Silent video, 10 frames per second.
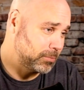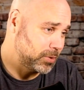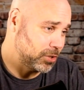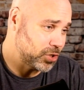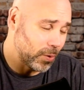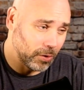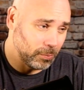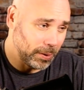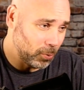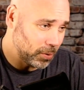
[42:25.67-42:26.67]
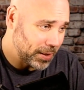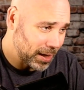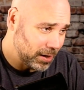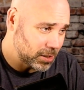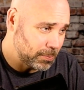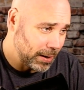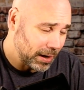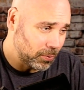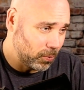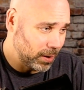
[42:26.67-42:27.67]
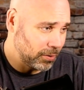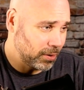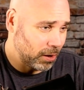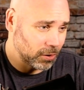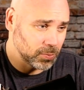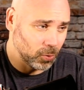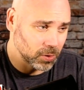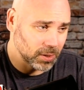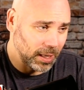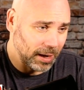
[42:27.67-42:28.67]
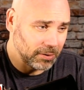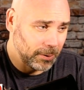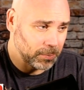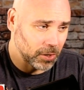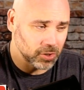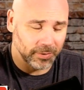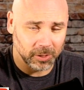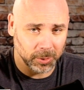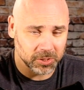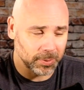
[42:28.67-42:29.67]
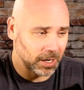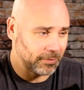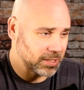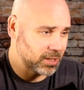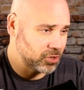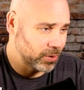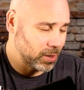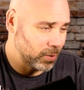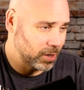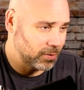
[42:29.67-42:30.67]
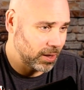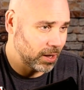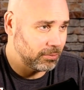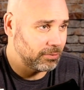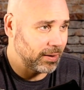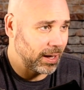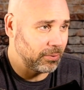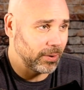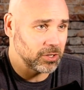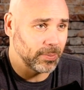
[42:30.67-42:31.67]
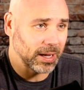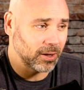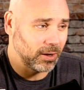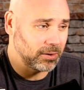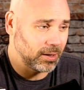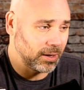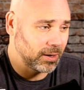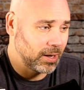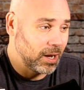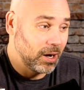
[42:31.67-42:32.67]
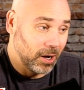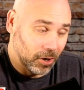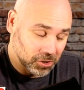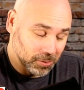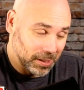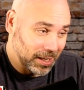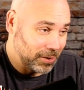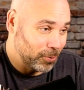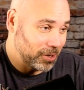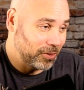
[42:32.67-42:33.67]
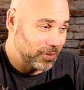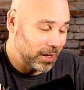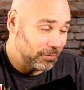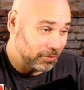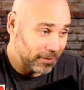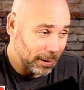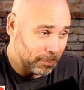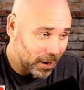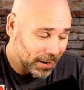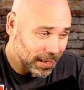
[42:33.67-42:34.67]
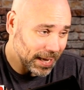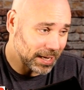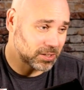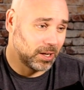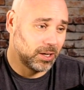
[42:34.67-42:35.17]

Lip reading: To show other people what they can expect with HawgSports Live. Also available on Spotify, Stitcher, anywhere you can think of to find Razorback content. Excuse me, anywhere you can think of to find podcasts.